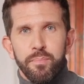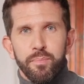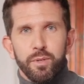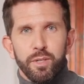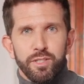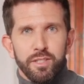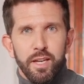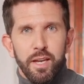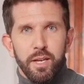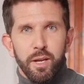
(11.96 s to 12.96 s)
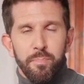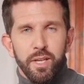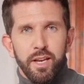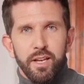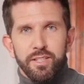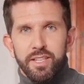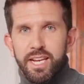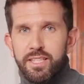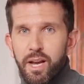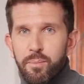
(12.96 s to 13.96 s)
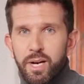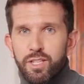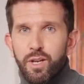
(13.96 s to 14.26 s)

First, Habitica stands out by